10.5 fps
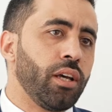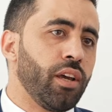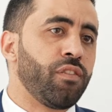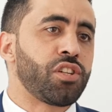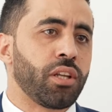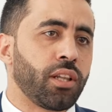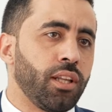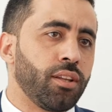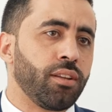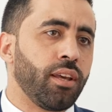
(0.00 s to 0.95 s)

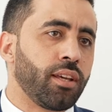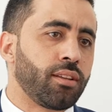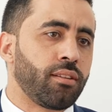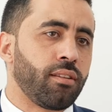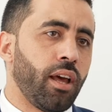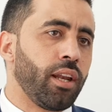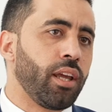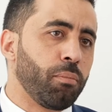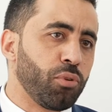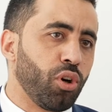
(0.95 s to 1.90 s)
efficiently detect
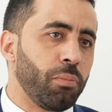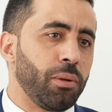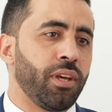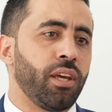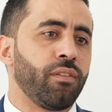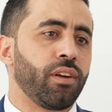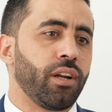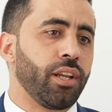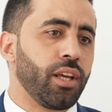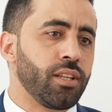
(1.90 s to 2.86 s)
any abnormal behavior,
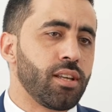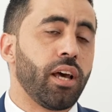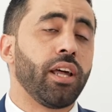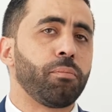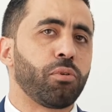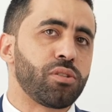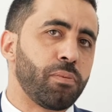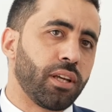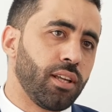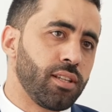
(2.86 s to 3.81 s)
any
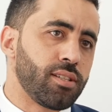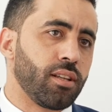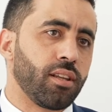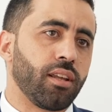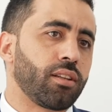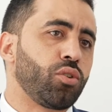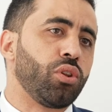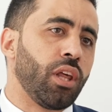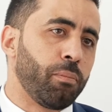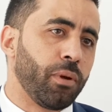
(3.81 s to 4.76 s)
prospect incident that
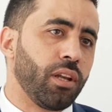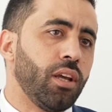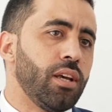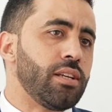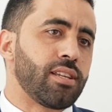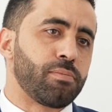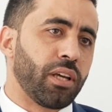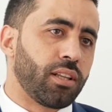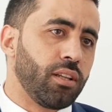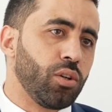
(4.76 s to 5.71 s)
could happen,
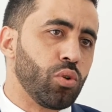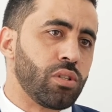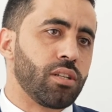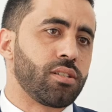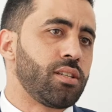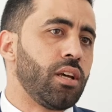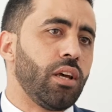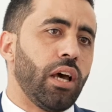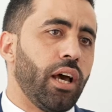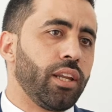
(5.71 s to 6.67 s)
suspected users,
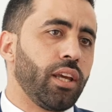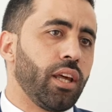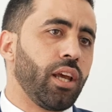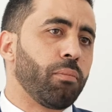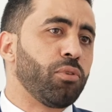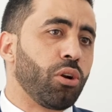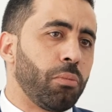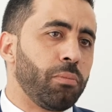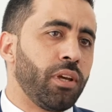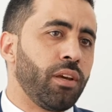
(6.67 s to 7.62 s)
any
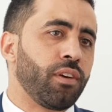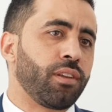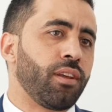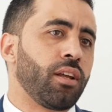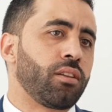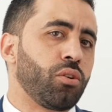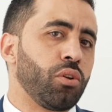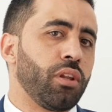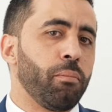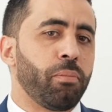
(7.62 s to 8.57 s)
abnormal behavior that
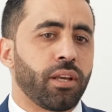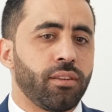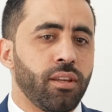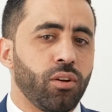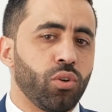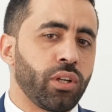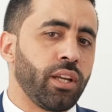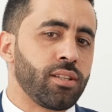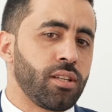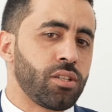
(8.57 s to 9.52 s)
could impact their
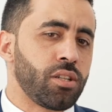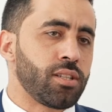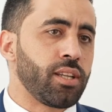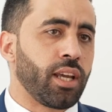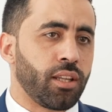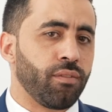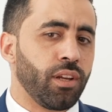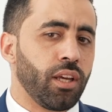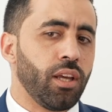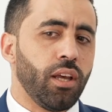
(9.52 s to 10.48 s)
organizations
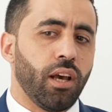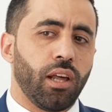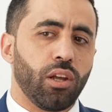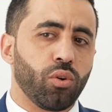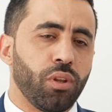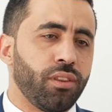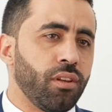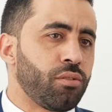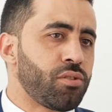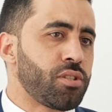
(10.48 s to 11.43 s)
negatively. Along with
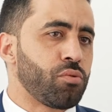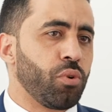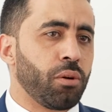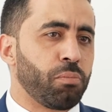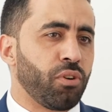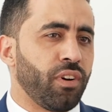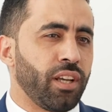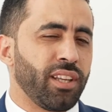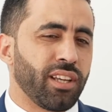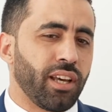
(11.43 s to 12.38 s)
this, we're providing